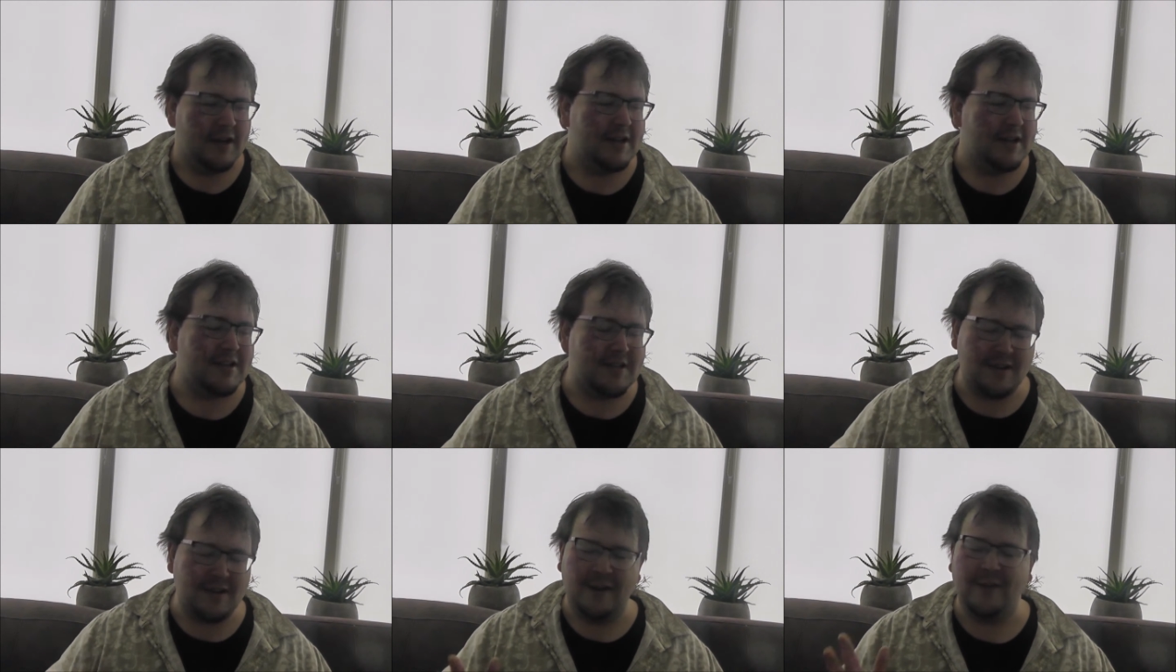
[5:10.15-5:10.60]

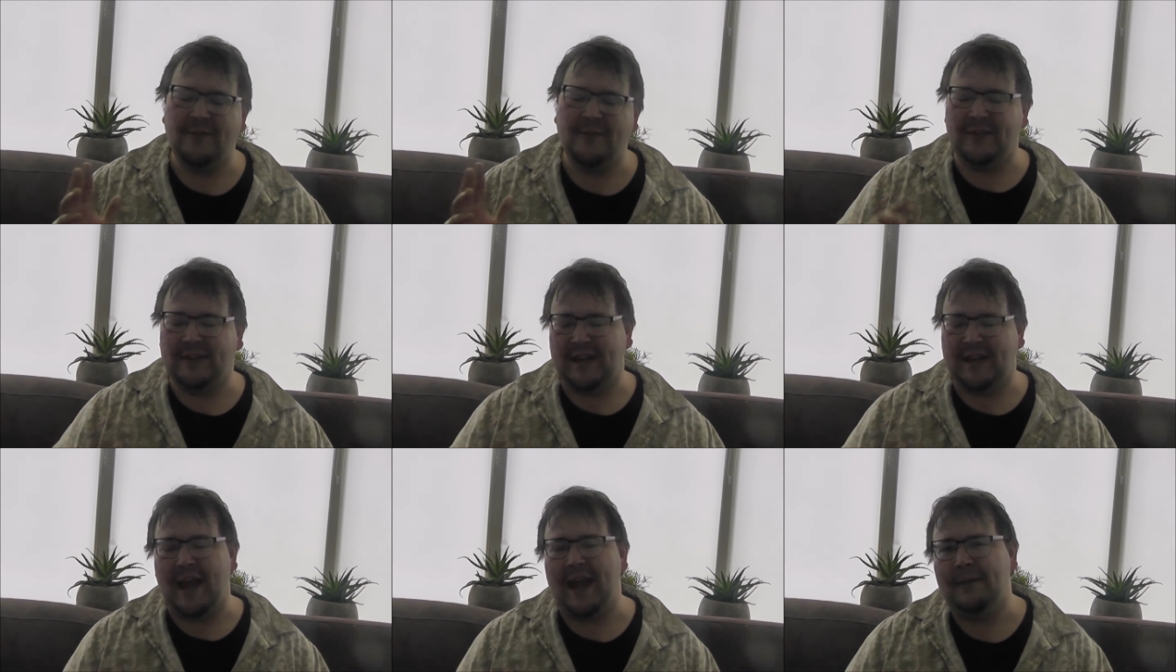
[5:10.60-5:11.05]
A
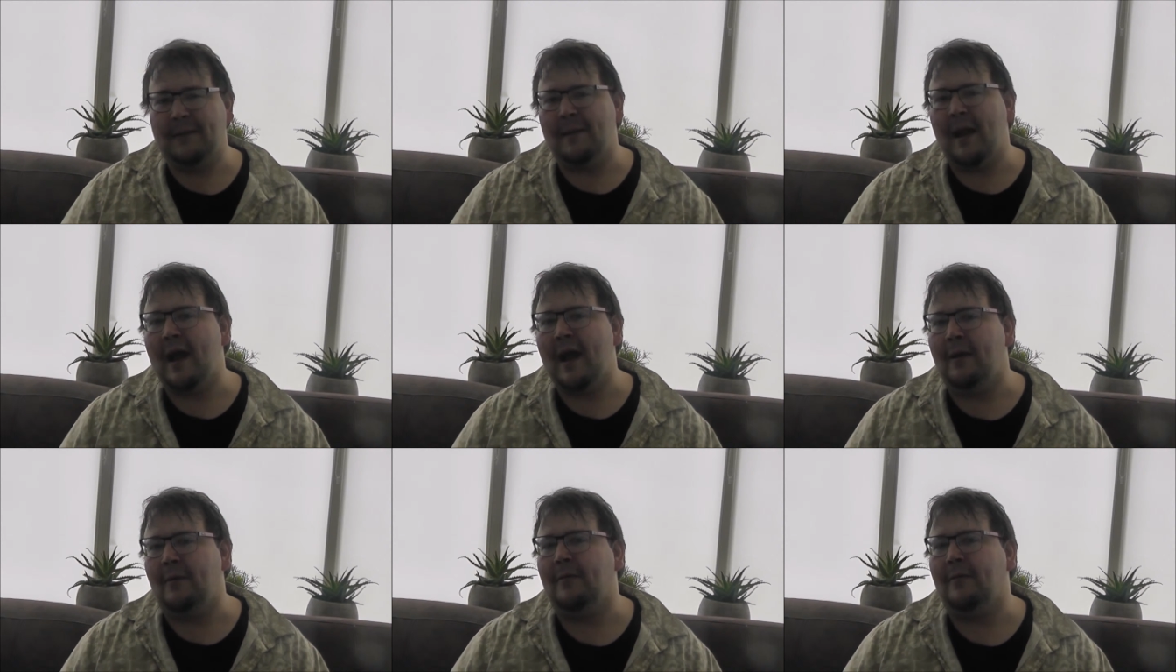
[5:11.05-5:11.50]
survey came
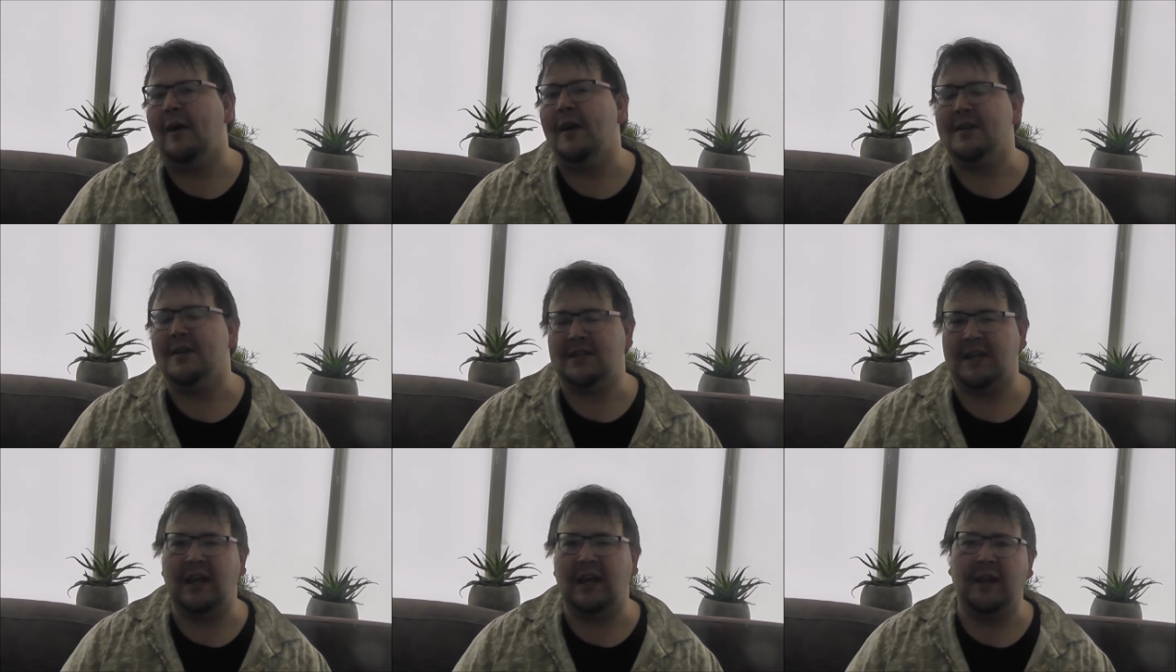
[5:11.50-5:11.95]
out
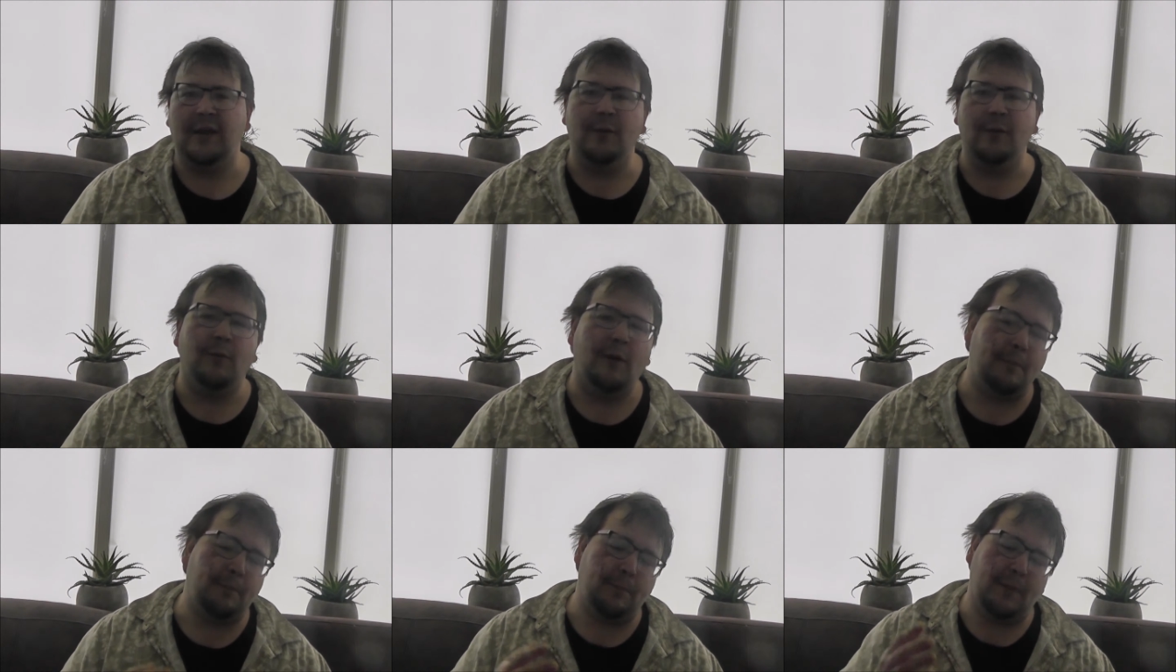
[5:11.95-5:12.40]
asking
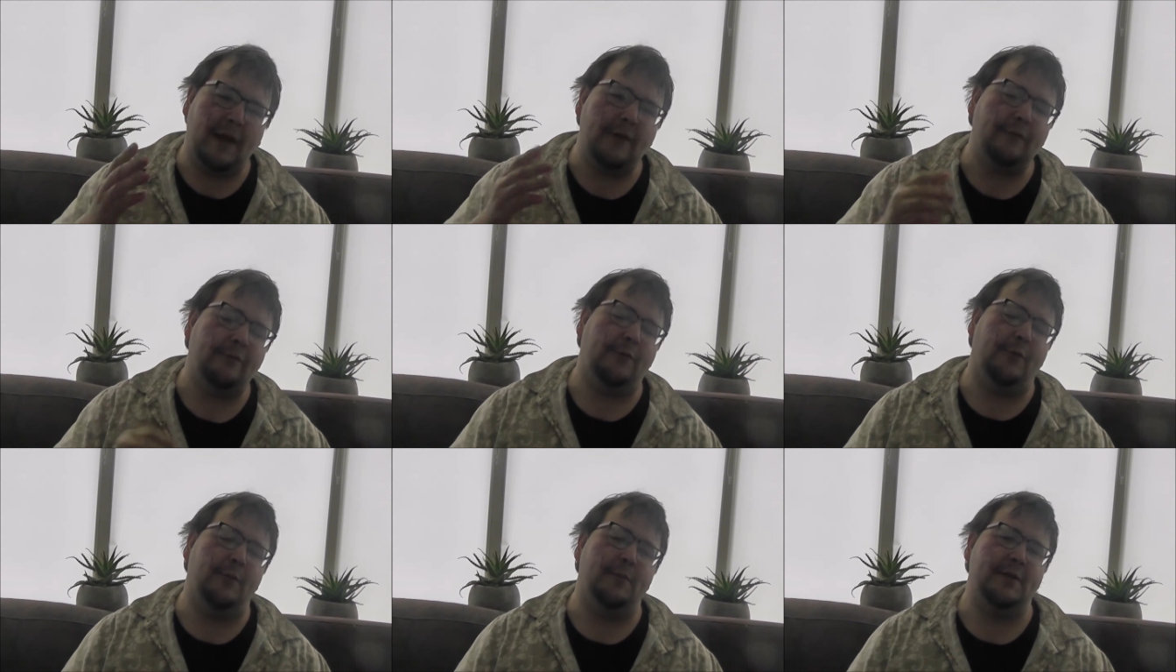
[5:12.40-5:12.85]
you what
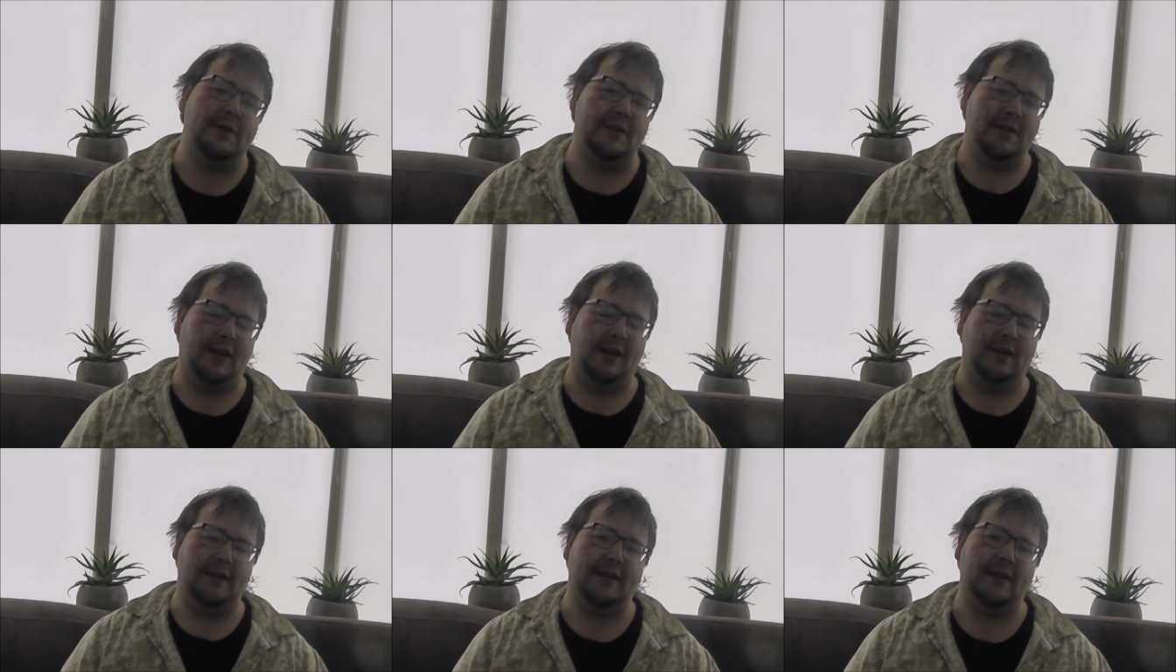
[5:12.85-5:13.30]
platform
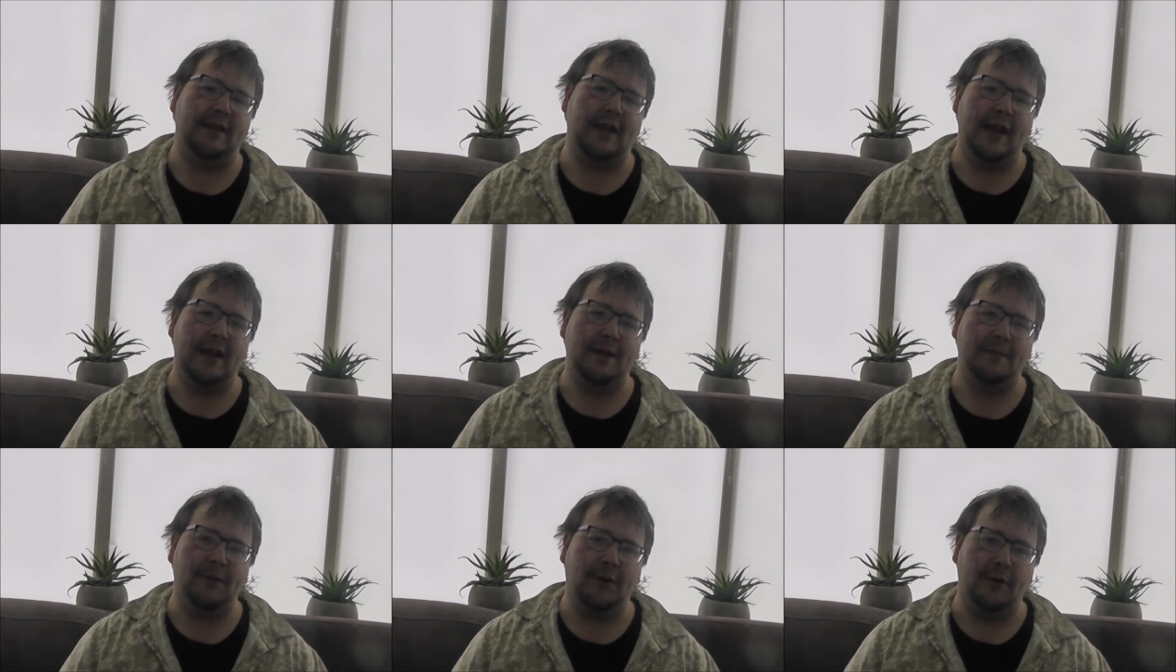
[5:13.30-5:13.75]
you'd like the
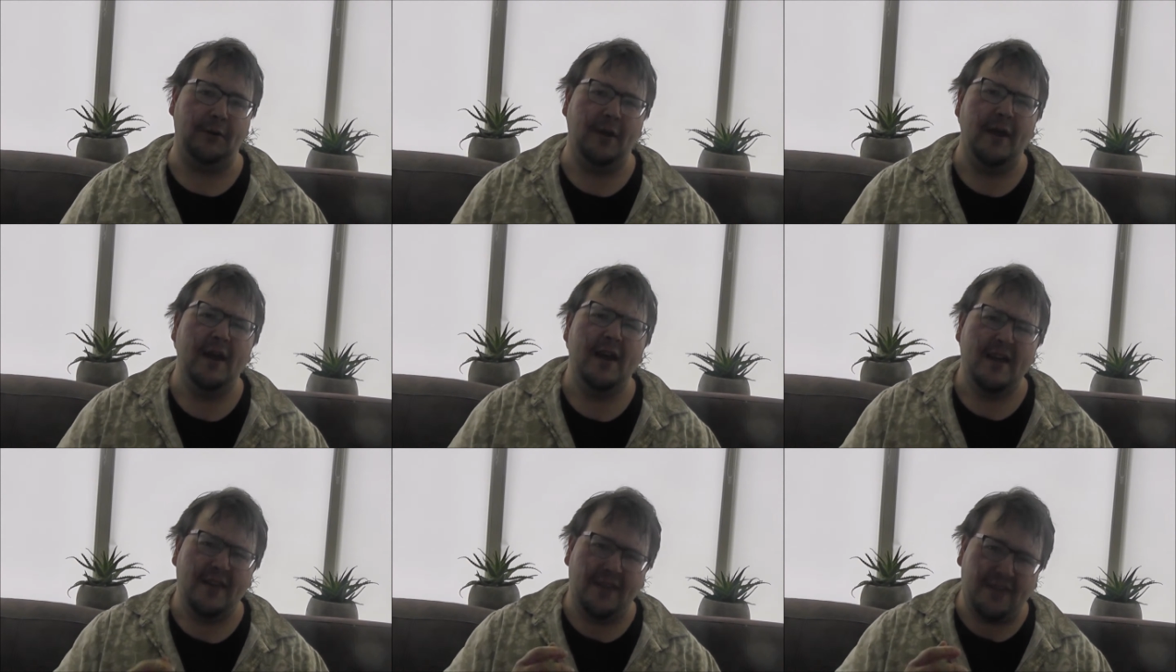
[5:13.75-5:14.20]
game on.